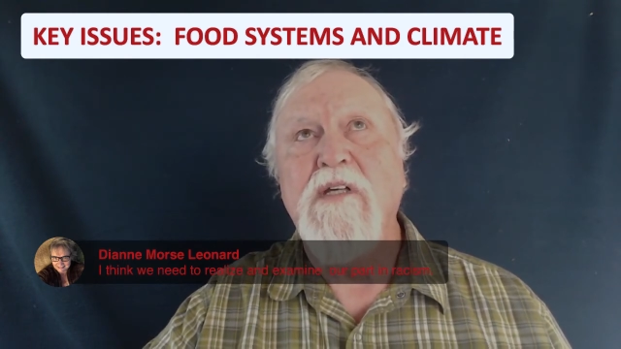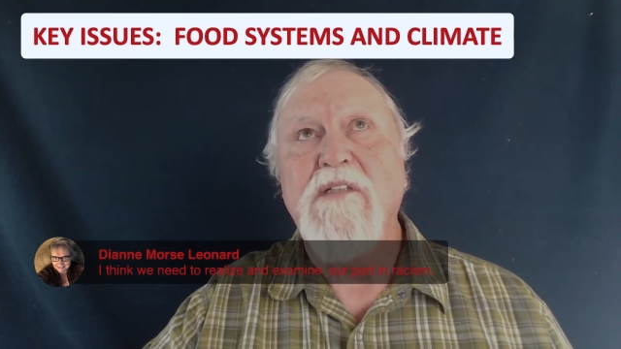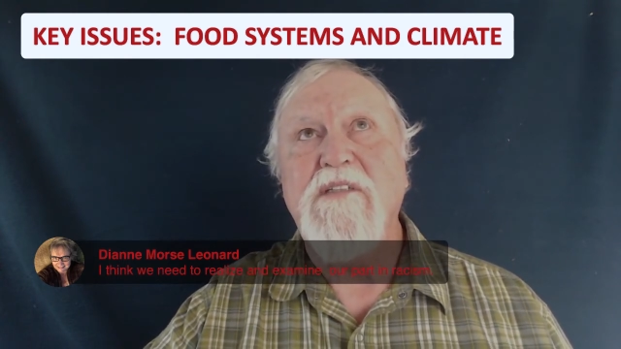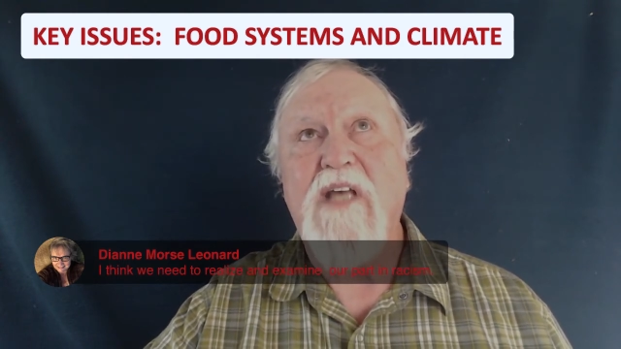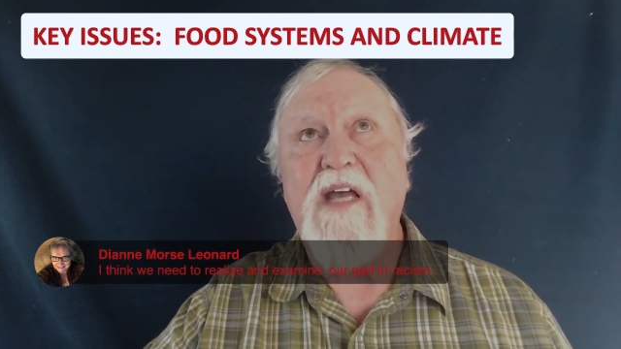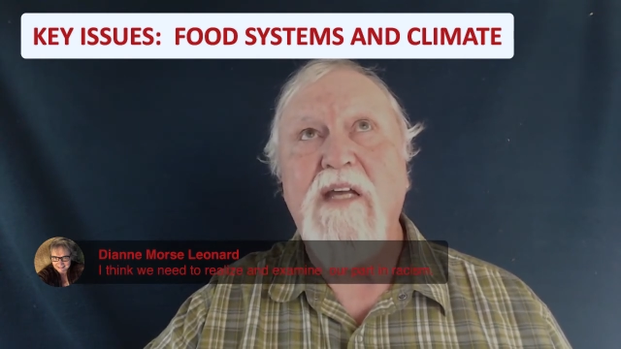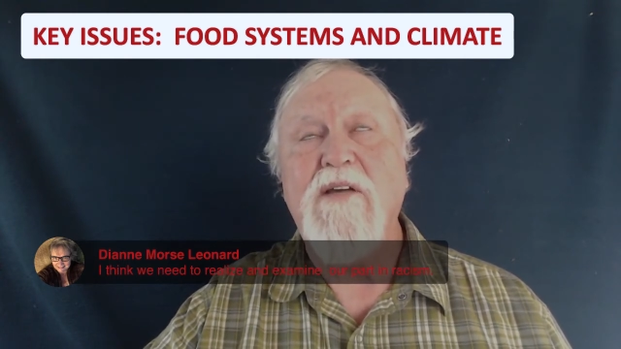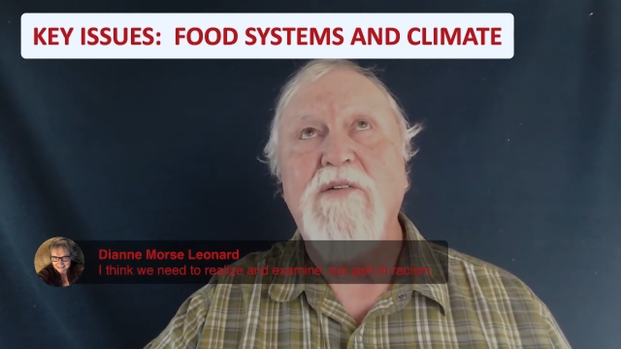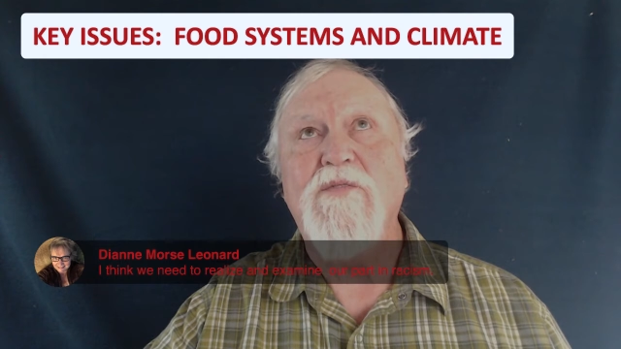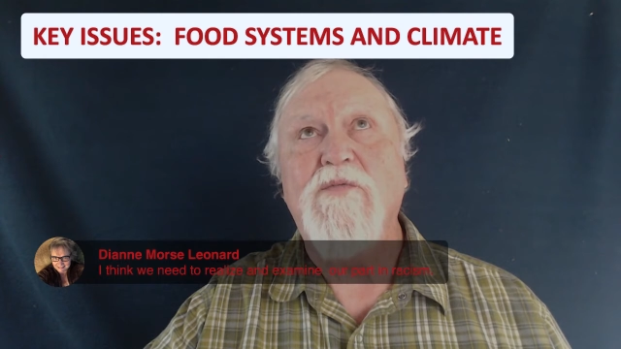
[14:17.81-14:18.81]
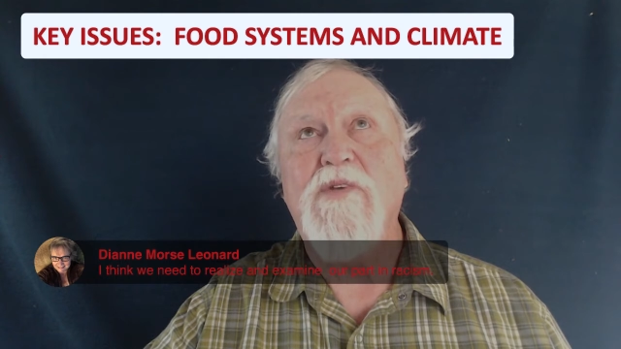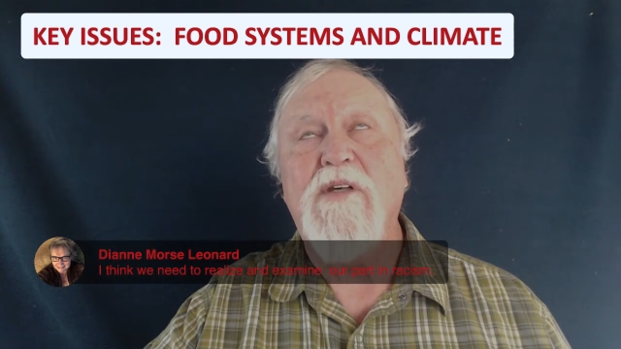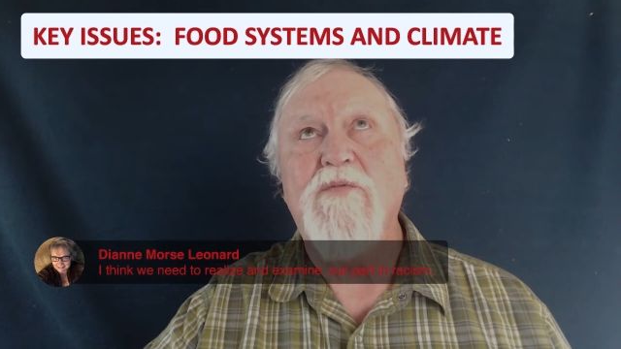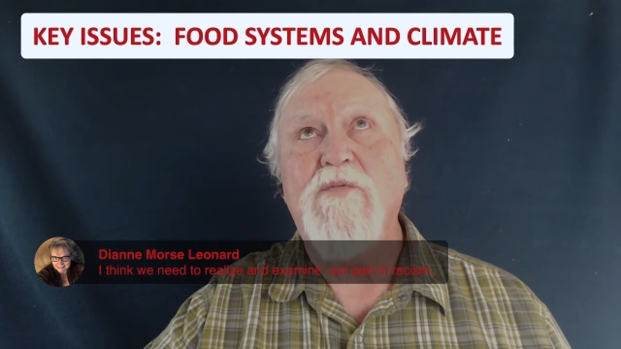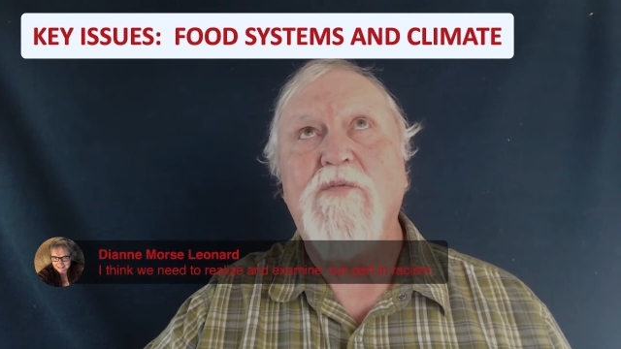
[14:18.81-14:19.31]
say
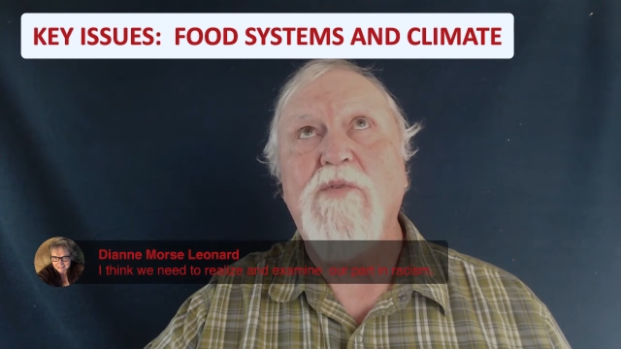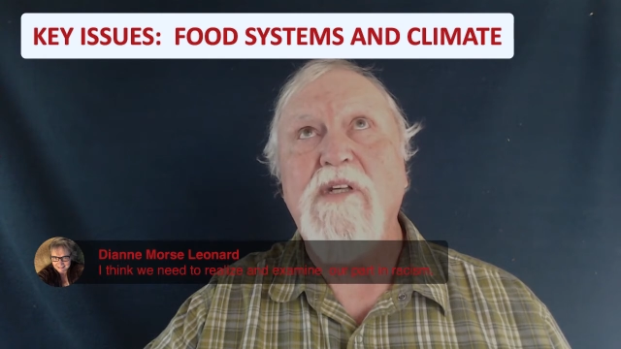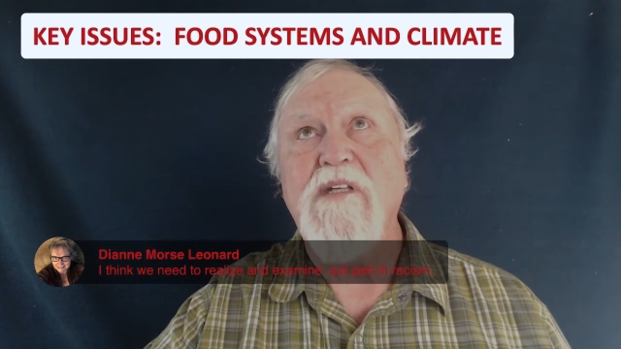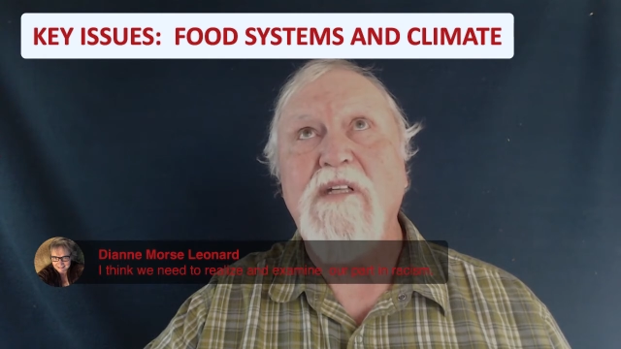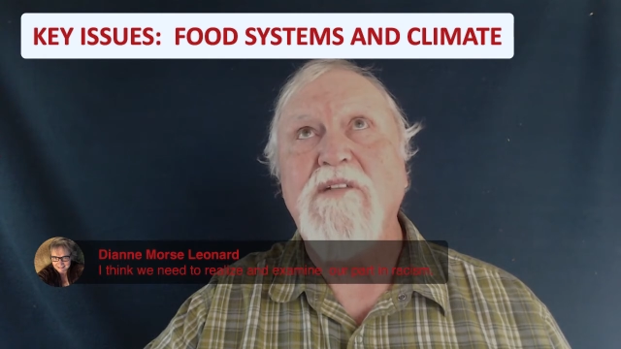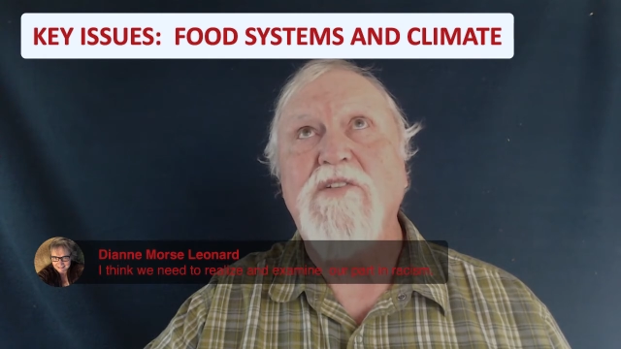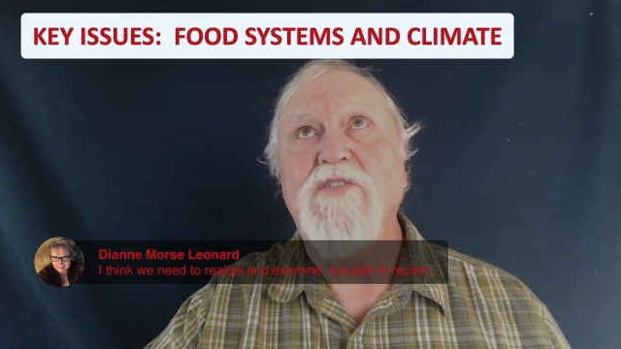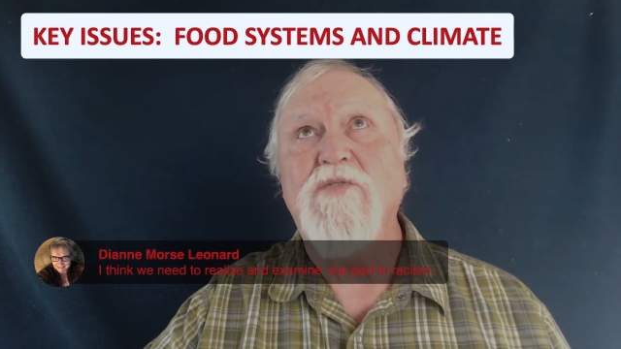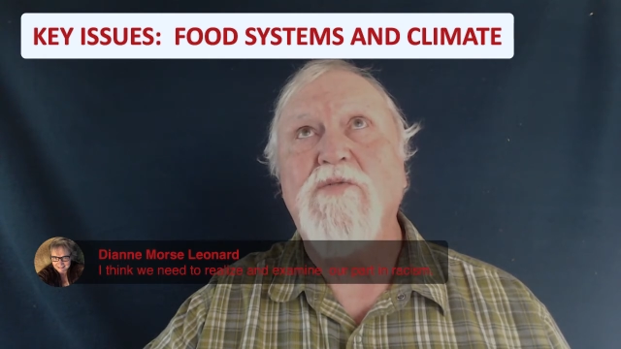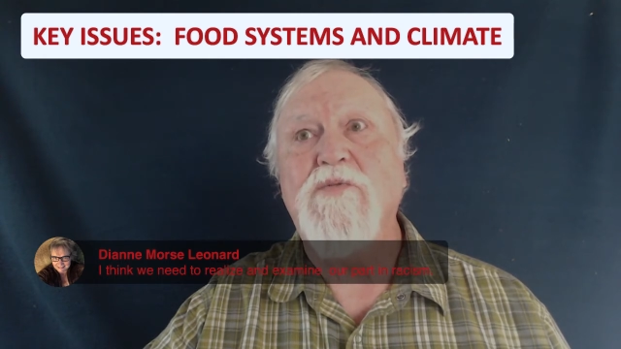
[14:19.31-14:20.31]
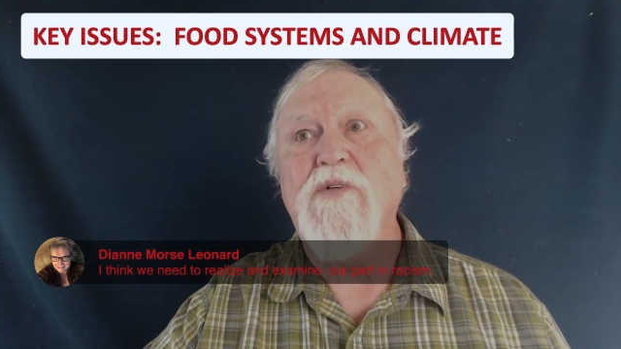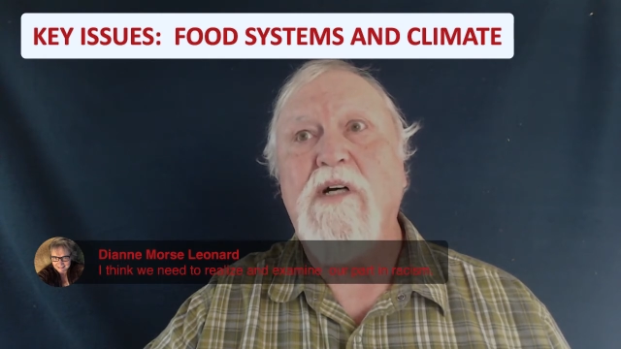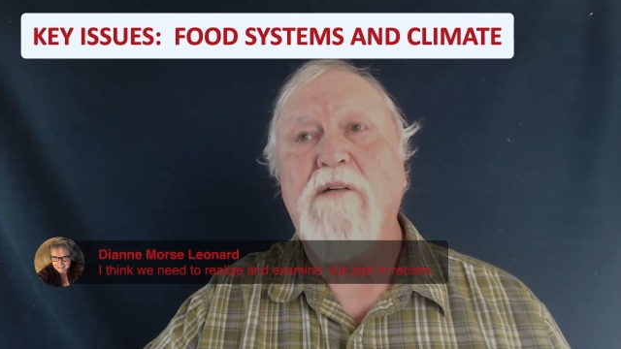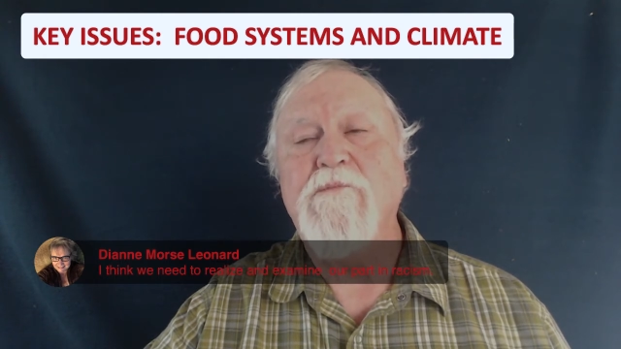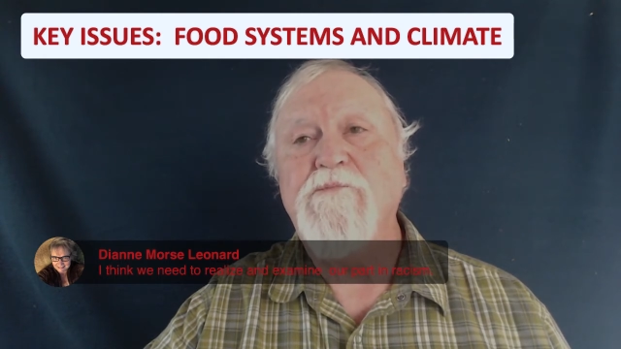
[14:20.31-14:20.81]
that we need to